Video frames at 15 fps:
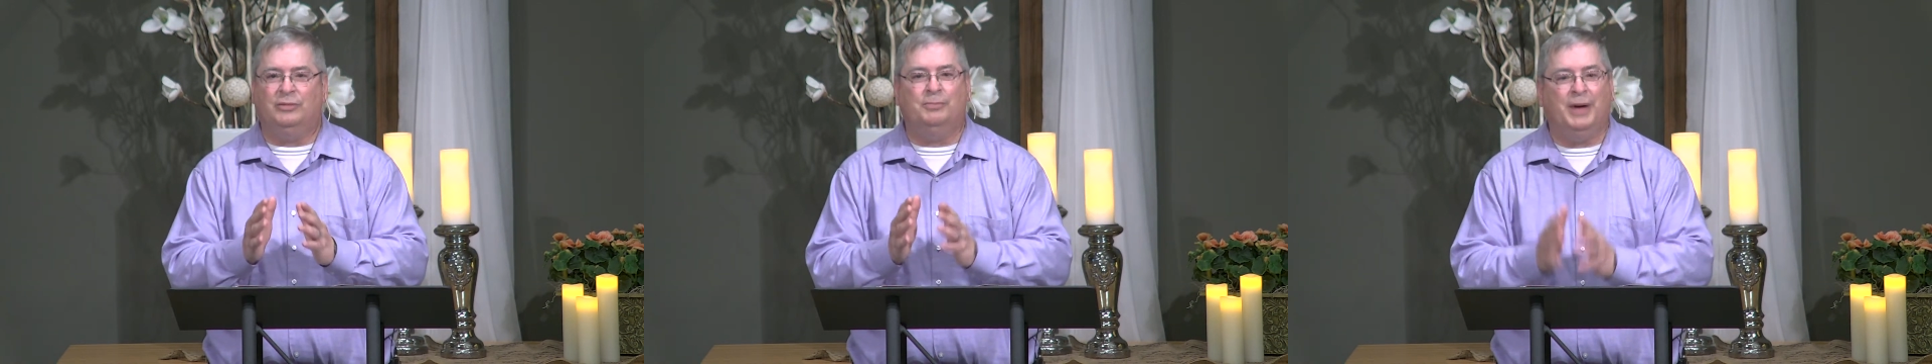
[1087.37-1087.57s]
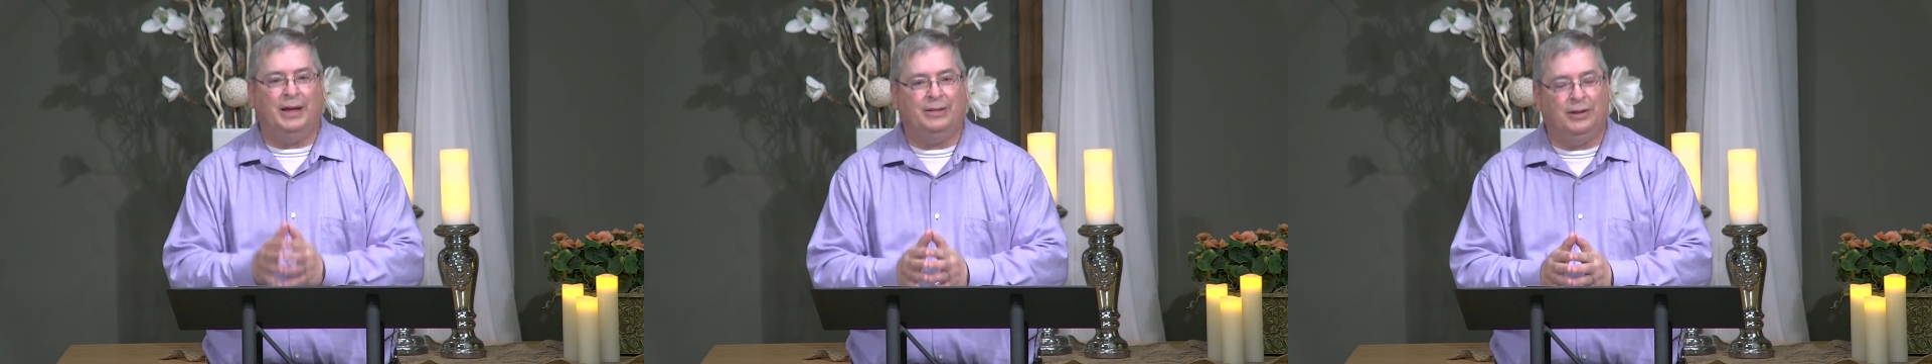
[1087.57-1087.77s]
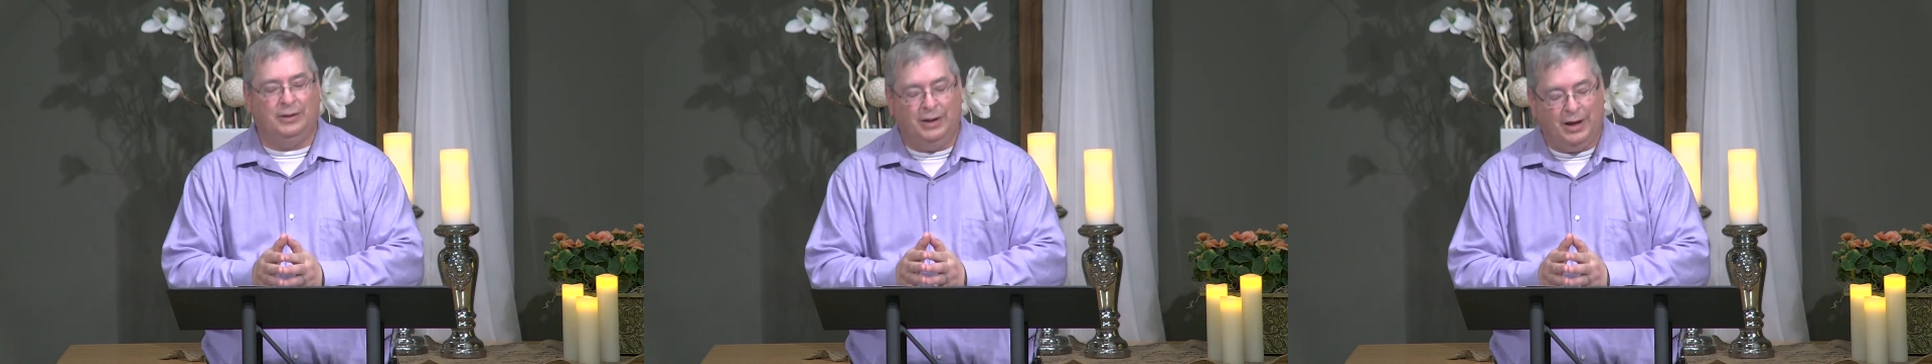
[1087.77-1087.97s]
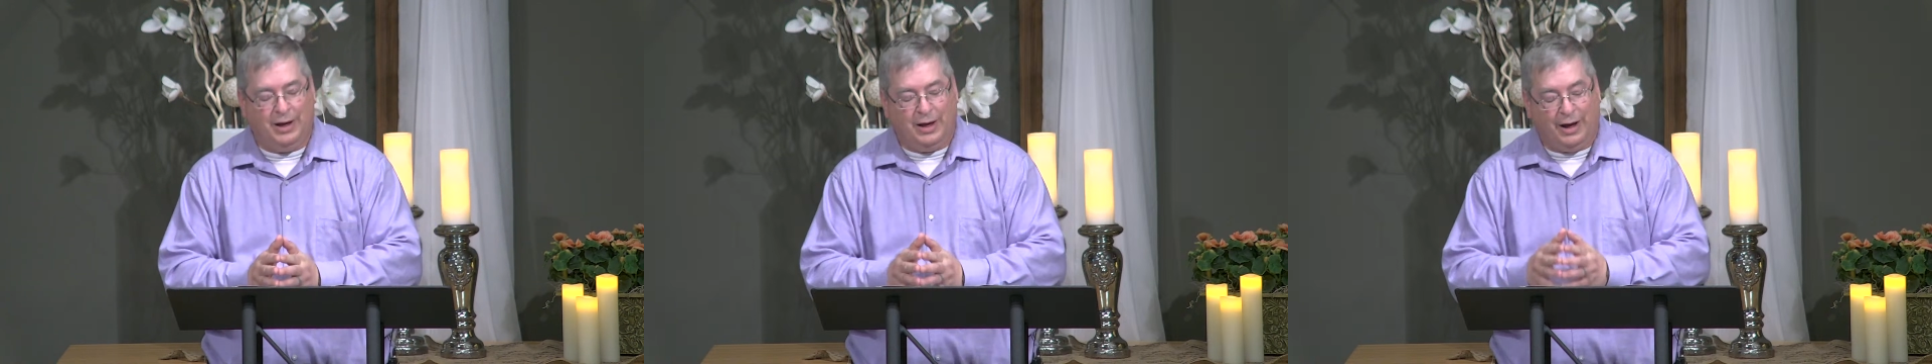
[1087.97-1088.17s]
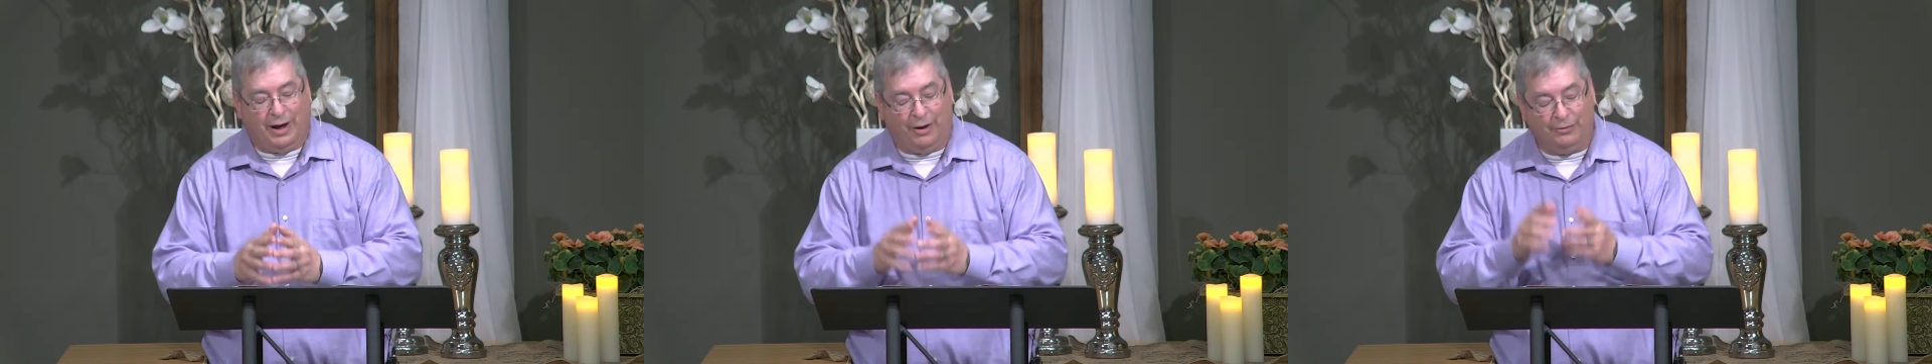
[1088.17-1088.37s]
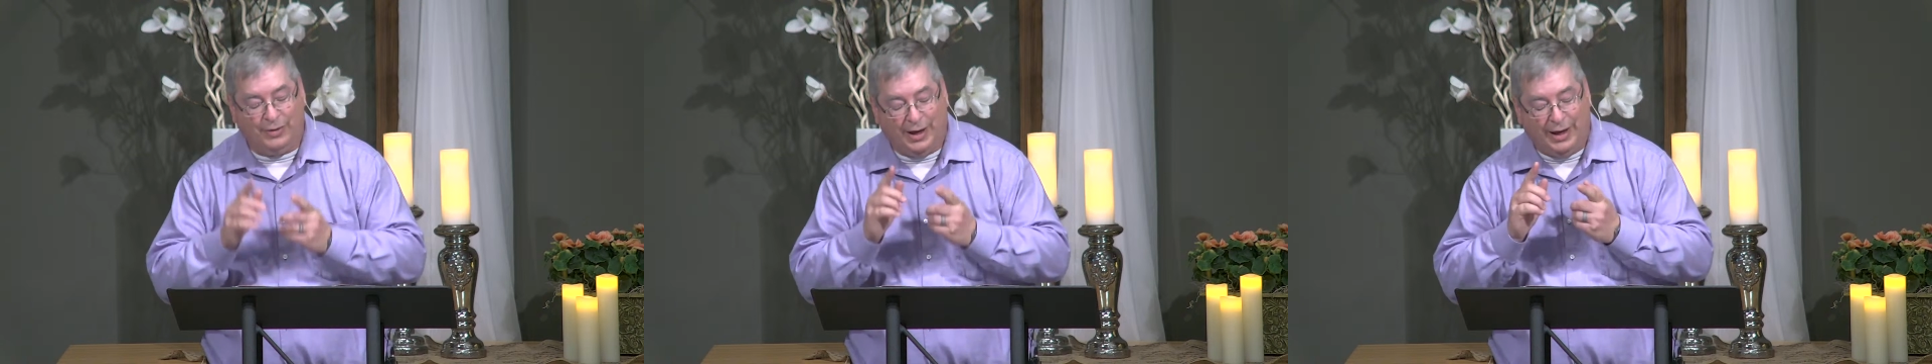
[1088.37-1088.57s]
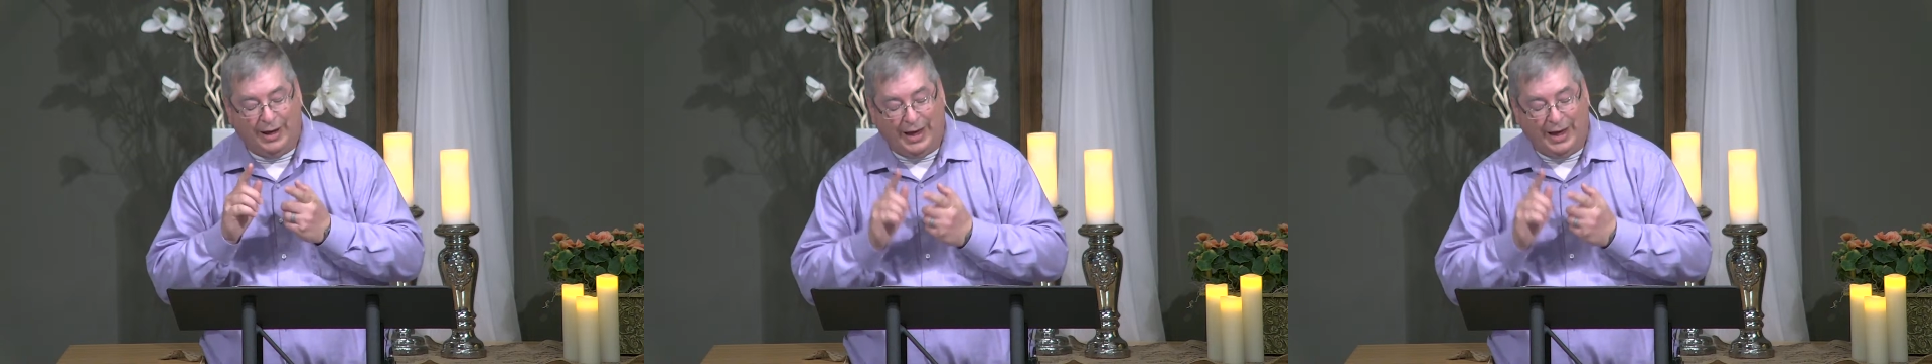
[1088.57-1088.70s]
method of